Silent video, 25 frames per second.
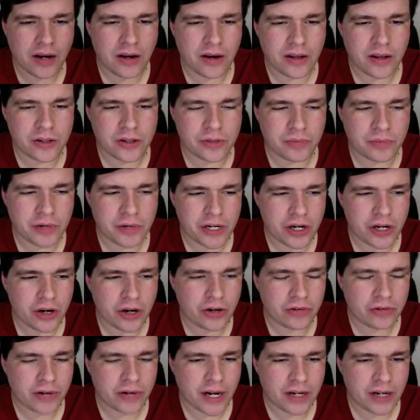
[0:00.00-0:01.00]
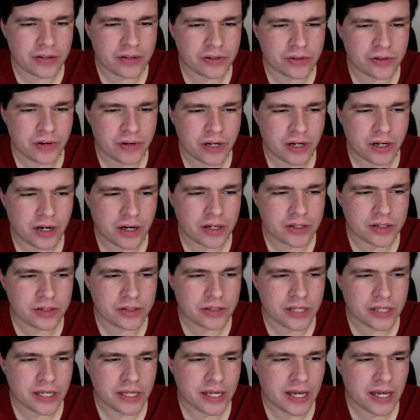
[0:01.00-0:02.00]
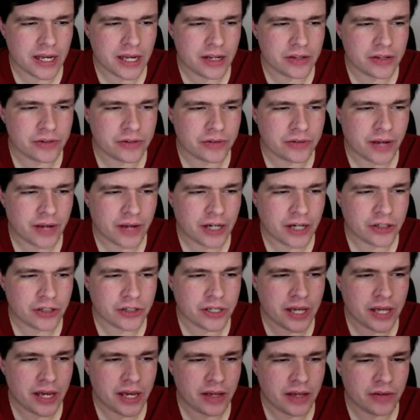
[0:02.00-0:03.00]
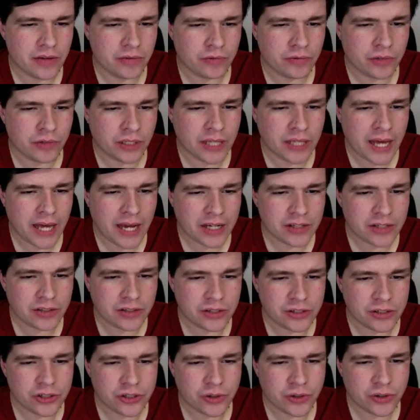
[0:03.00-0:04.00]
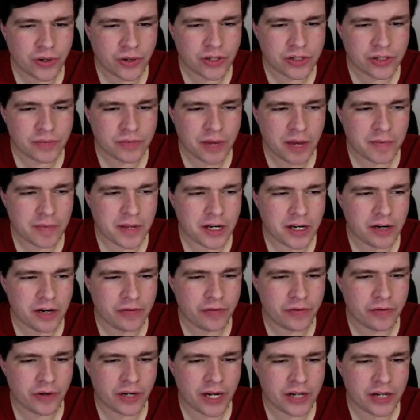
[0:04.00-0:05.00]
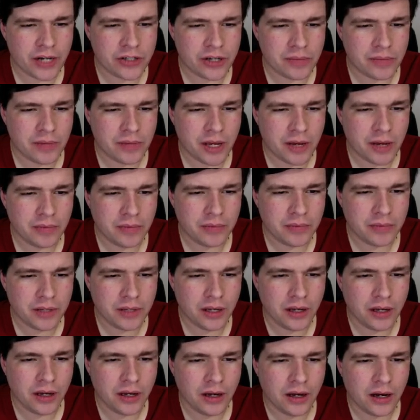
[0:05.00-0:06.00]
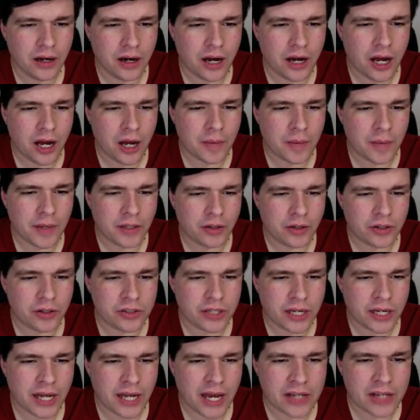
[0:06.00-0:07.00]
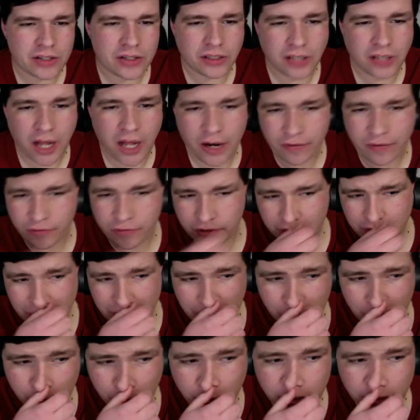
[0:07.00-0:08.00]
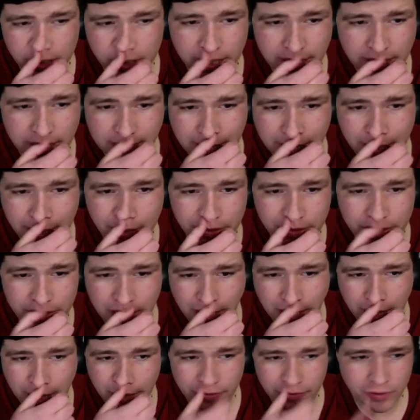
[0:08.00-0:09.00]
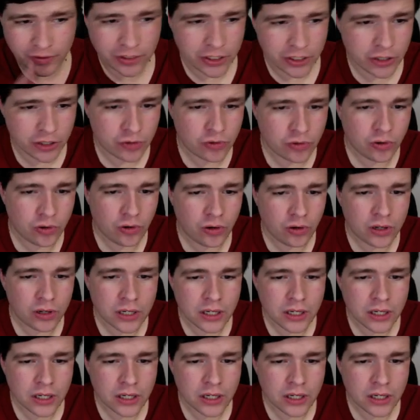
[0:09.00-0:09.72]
a pretty underrated Zoid, honestly, and it's actually a really excellent choice in my opinion for an HMM. It looks like it has a lot of really cool details and a lot of really cool